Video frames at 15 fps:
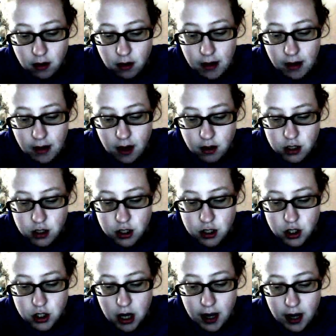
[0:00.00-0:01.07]
allergies to
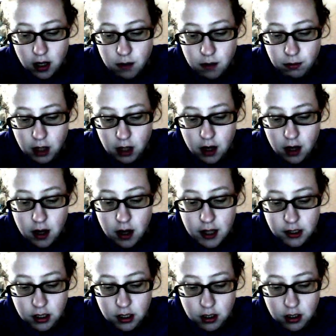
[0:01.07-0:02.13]
iron, blood, and
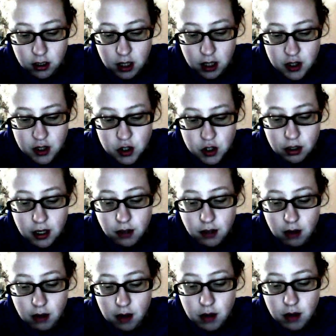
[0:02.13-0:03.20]
consecrated
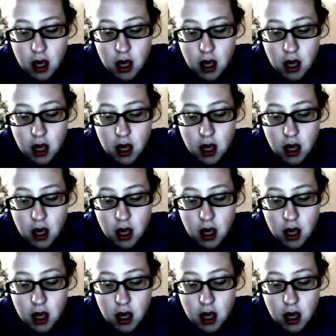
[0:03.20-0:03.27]
ground,